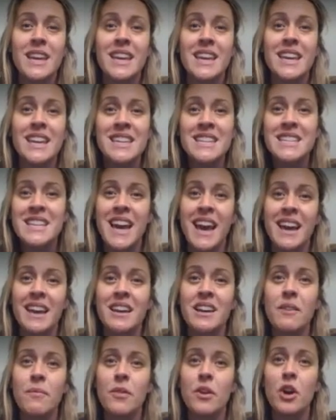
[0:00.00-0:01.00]
In
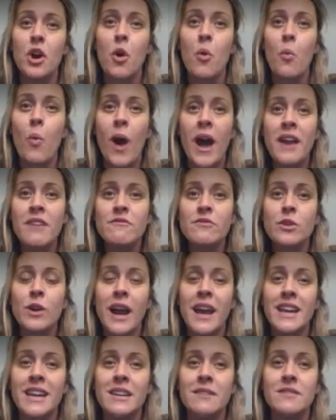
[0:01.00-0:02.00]
tech, there are a wide
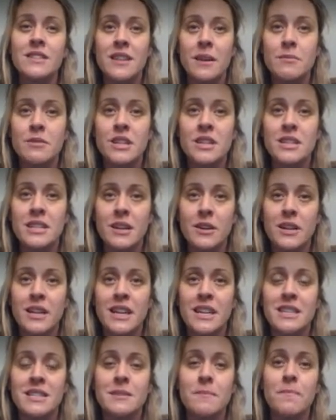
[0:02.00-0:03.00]
variety of subject
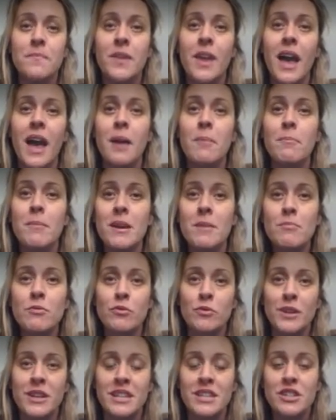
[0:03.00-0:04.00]
areas. At
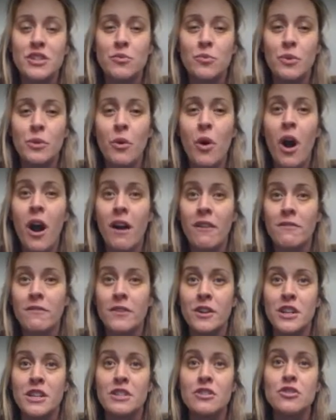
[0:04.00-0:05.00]
Maple Ridge, we will
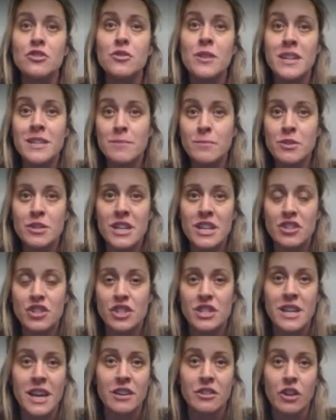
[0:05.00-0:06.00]
offer
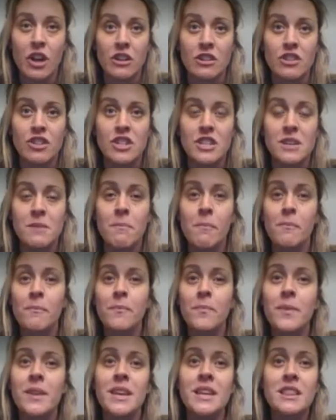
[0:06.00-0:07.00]
transportation technology.
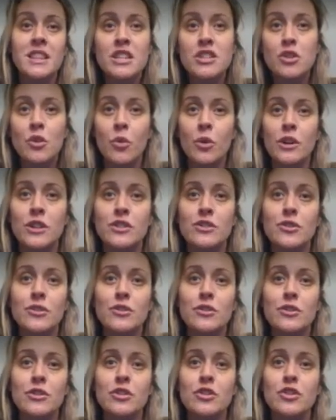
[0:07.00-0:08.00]
In this course,
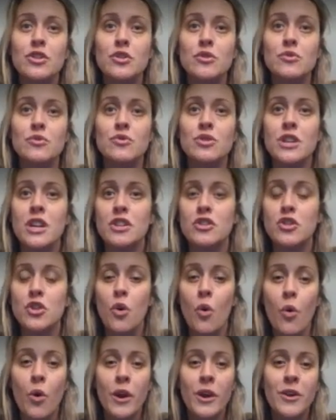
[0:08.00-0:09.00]
you'll learn to change
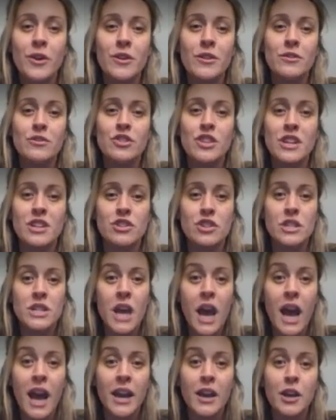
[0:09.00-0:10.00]
your oil, change a
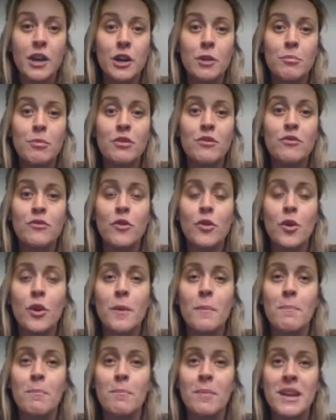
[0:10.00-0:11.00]
tire,
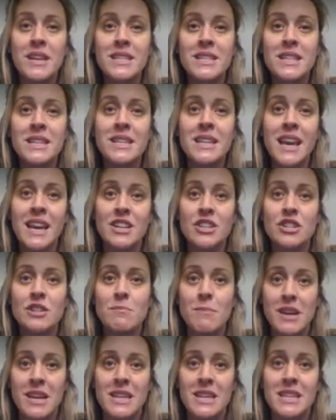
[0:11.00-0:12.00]
perform basic
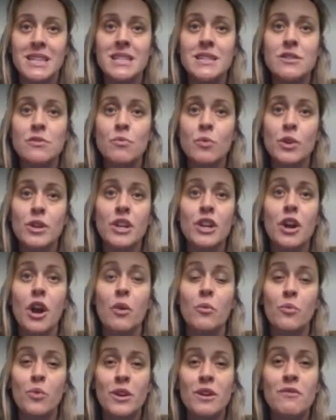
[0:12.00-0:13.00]
engine maintenance, working
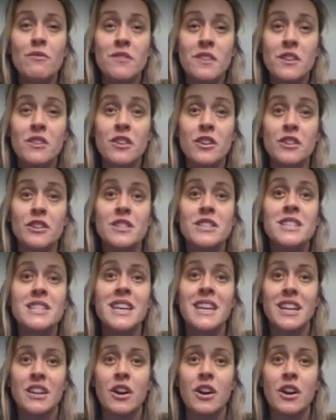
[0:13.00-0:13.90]
on real vehicles in